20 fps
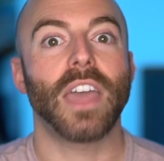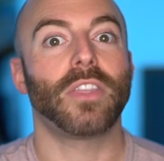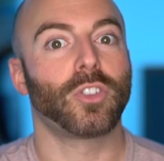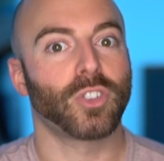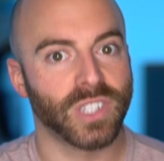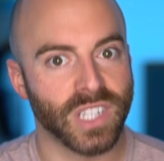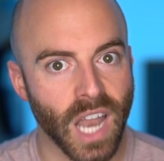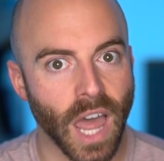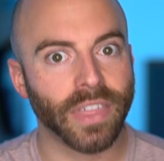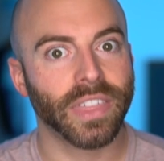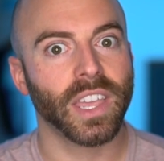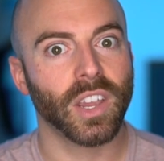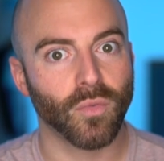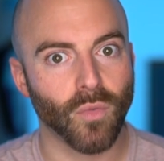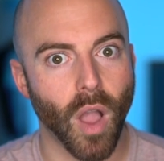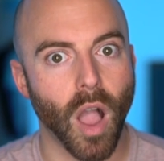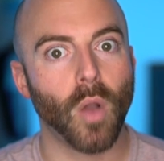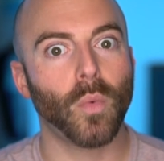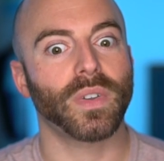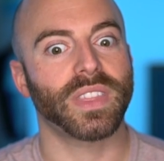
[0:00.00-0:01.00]
and there's nothing
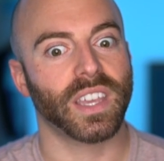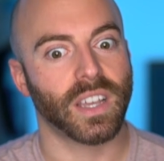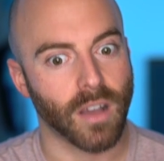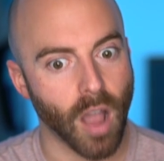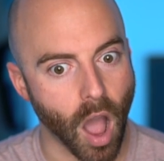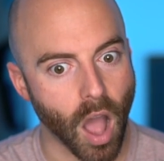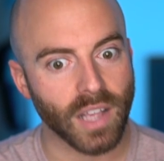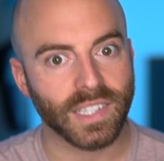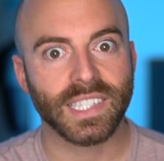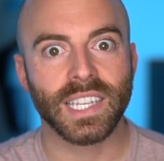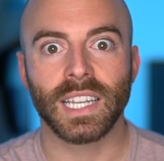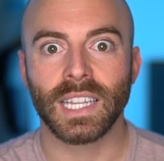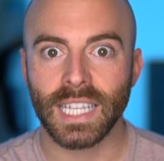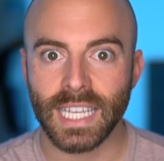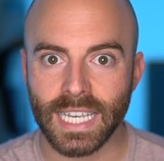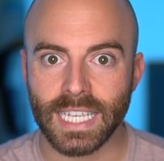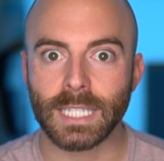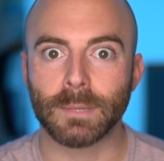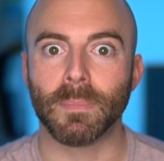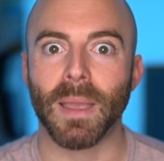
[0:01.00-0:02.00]
wrong with a
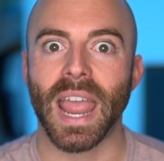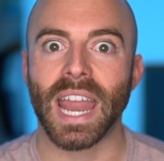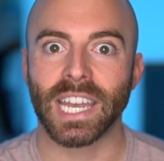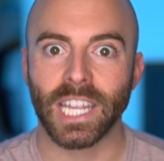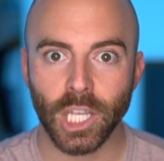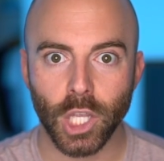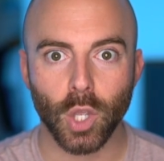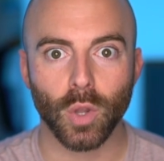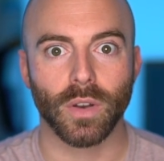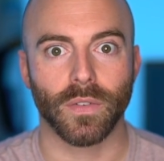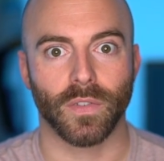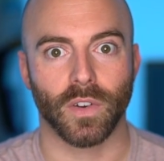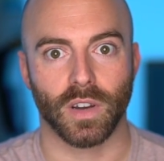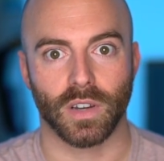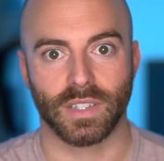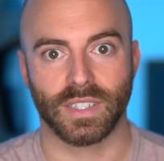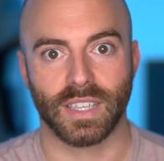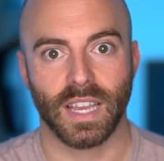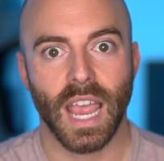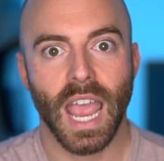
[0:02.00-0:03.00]
constantly expanding
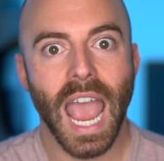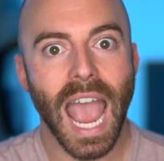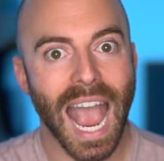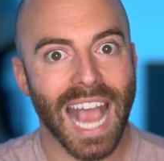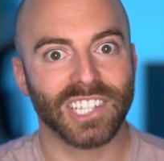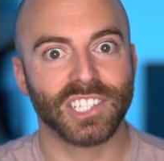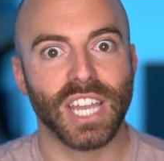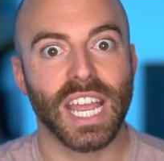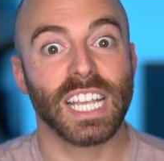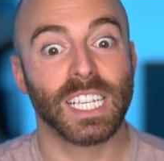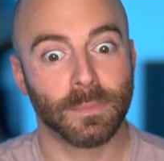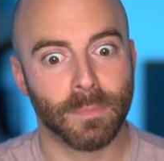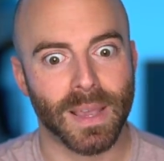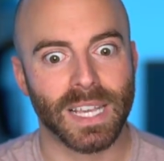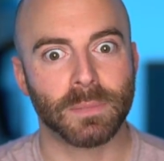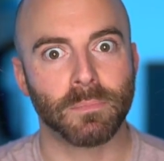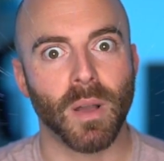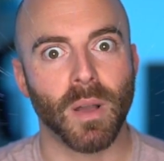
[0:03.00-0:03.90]
universe. Hashtag space